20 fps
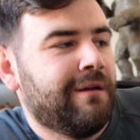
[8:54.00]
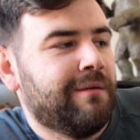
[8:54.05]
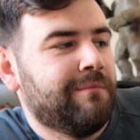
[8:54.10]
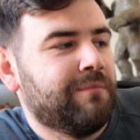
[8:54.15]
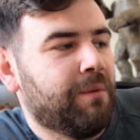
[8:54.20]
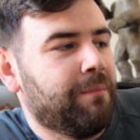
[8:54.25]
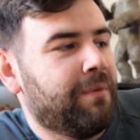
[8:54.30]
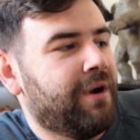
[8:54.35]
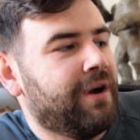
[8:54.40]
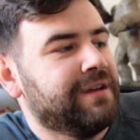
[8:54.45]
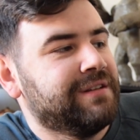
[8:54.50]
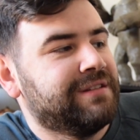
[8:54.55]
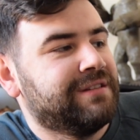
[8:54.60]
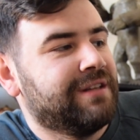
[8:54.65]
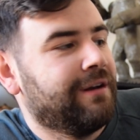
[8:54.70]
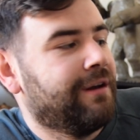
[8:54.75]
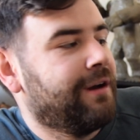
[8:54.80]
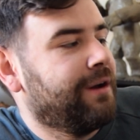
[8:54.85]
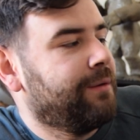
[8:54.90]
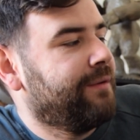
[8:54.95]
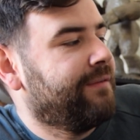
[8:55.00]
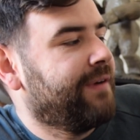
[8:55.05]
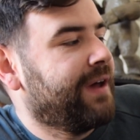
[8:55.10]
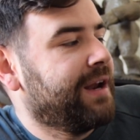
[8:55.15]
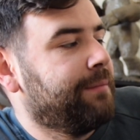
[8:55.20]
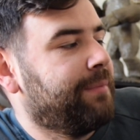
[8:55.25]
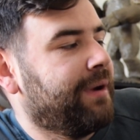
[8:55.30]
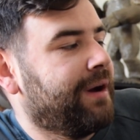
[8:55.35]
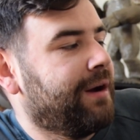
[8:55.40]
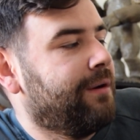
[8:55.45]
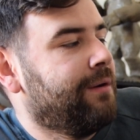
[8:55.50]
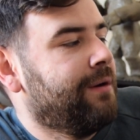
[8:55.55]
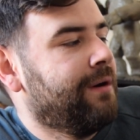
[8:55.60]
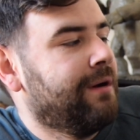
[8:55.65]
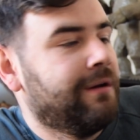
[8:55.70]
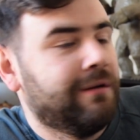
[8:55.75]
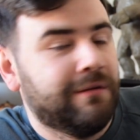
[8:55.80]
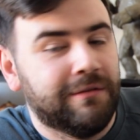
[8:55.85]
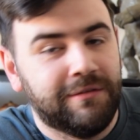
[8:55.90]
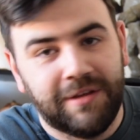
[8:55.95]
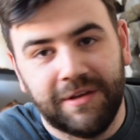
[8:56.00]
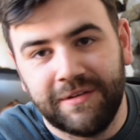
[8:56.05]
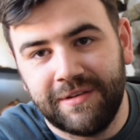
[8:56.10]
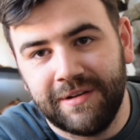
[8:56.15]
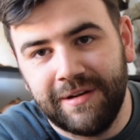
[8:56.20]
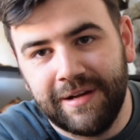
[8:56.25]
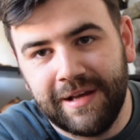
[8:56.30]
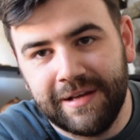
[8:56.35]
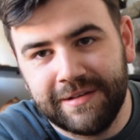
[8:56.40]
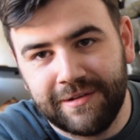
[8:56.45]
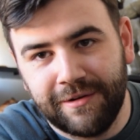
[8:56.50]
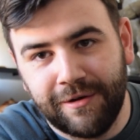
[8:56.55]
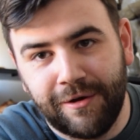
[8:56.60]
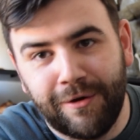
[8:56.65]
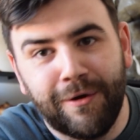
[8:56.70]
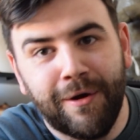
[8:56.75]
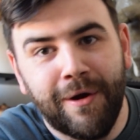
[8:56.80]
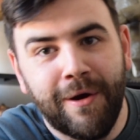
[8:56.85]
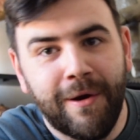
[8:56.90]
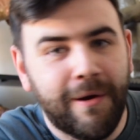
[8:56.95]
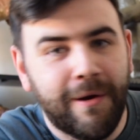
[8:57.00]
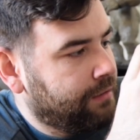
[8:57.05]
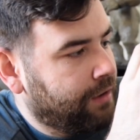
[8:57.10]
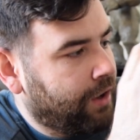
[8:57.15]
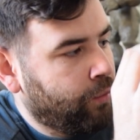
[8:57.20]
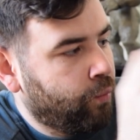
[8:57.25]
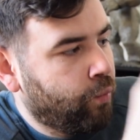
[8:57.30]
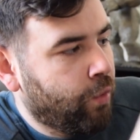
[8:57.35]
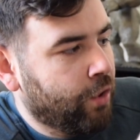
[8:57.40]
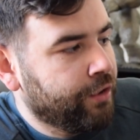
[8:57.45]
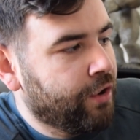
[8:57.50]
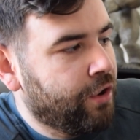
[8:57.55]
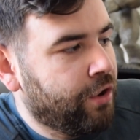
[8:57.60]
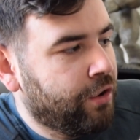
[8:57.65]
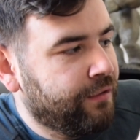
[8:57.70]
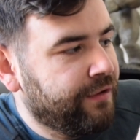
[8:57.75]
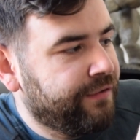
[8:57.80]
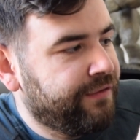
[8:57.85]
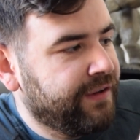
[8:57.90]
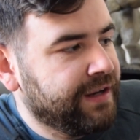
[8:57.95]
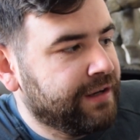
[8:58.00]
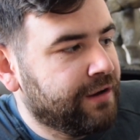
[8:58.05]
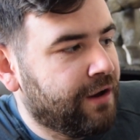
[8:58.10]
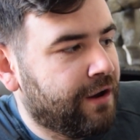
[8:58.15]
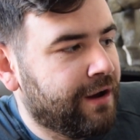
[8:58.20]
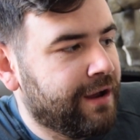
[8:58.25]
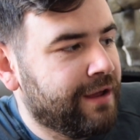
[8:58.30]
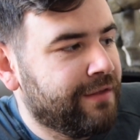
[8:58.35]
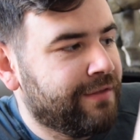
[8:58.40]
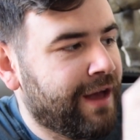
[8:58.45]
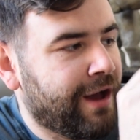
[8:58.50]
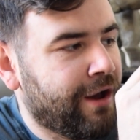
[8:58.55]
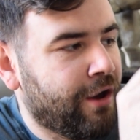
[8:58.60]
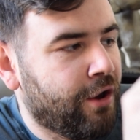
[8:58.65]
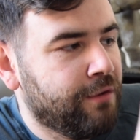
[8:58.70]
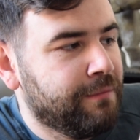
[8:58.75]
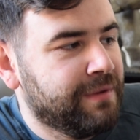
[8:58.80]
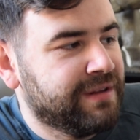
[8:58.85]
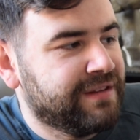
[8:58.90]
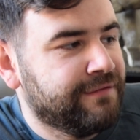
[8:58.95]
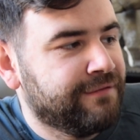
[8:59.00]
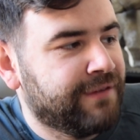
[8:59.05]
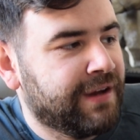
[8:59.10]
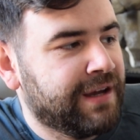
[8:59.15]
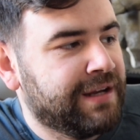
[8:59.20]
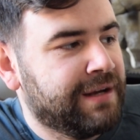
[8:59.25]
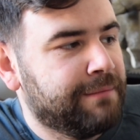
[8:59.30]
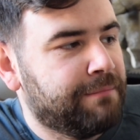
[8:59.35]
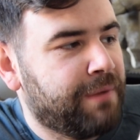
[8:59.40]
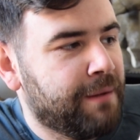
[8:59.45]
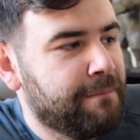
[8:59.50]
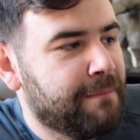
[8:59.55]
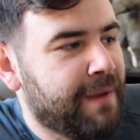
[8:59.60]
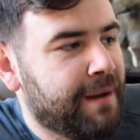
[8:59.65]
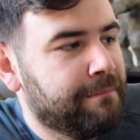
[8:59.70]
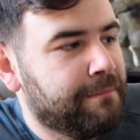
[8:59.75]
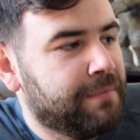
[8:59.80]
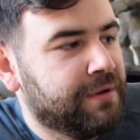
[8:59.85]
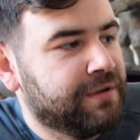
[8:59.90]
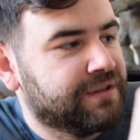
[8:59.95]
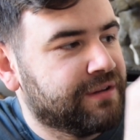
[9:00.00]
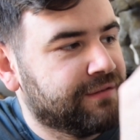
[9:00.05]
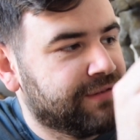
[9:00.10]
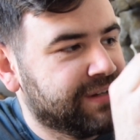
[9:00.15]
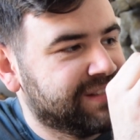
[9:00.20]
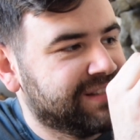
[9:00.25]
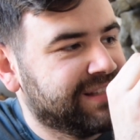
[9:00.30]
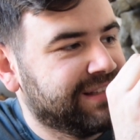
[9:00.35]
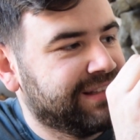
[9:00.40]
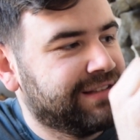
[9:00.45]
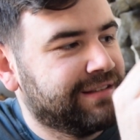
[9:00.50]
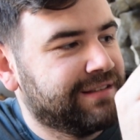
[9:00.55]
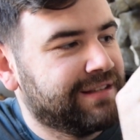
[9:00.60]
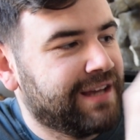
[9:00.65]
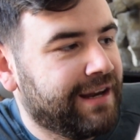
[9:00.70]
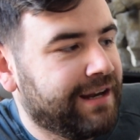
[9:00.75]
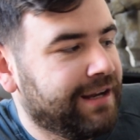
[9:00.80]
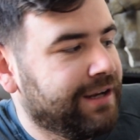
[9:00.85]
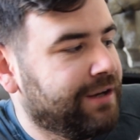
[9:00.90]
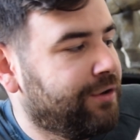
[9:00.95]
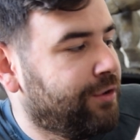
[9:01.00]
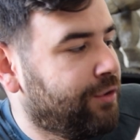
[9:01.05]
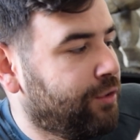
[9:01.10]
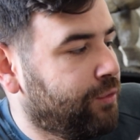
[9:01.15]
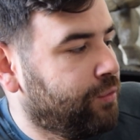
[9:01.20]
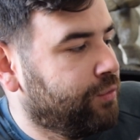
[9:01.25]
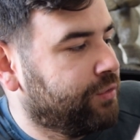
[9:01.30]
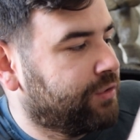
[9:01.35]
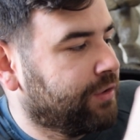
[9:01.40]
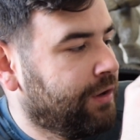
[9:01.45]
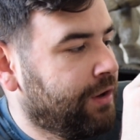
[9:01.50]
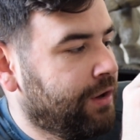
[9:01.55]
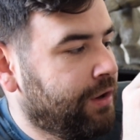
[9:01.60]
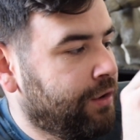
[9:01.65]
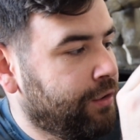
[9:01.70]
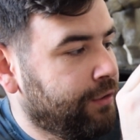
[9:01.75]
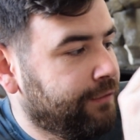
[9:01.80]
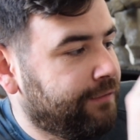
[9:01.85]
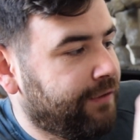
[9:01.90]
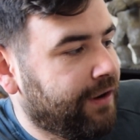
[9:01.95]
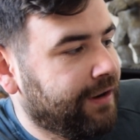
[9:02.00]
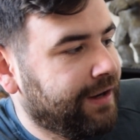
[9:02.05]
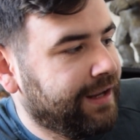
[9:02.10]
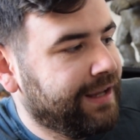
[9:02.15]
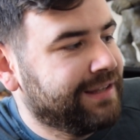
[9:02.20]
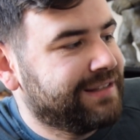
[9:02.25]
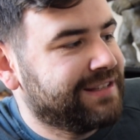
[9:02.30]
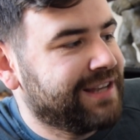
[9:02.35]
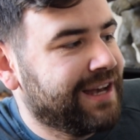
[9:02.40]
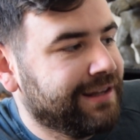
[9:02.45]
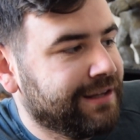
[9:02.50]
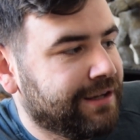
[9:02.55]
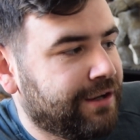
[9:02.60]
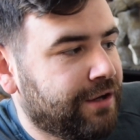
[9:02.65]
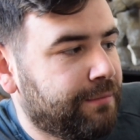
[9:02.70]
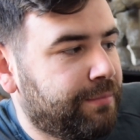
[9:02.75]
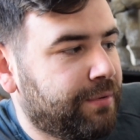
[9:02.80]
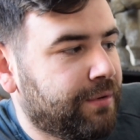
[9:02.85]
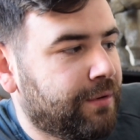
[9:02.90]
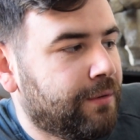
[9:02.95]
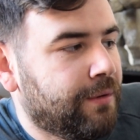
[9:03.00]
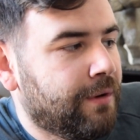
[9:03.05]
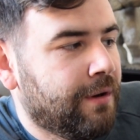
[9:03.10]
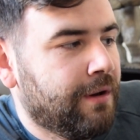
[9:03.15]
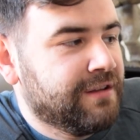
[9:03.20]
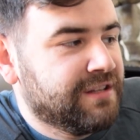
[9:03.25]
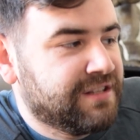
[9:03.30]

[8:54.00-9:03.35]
But Maya's delight with Annabelle doesn't last long. On one horrific night, their home is invaded by members of a satanic cult who violently attack the couple.